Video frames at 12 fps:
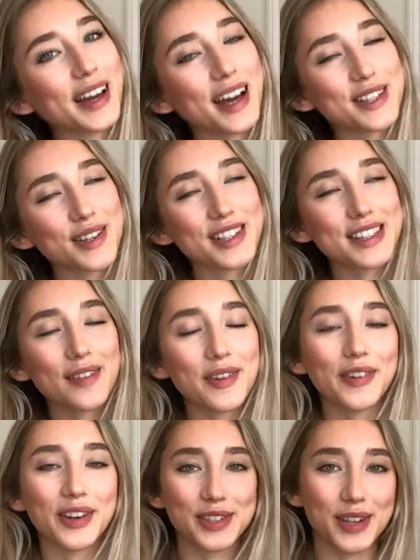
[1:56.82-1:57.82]
guys, so I just have the
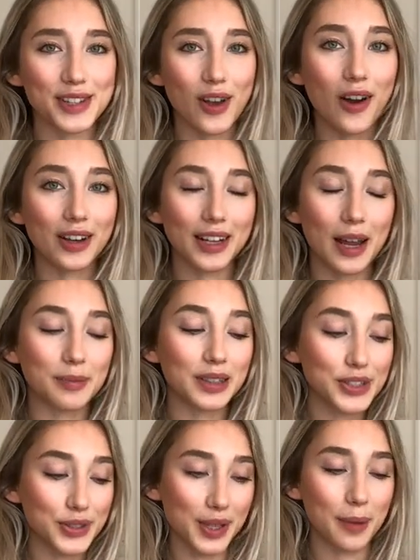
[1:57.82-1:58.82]
first dress on and I'm
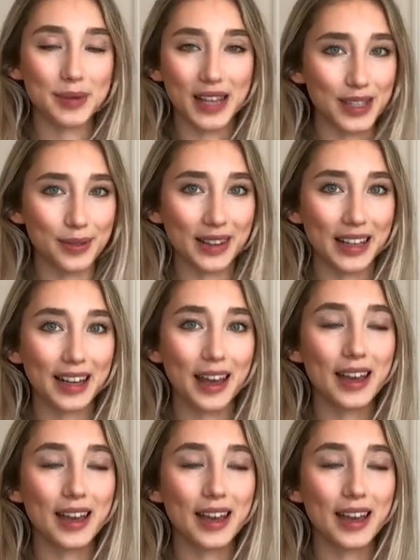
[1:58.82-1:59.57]
literally obsessed with it.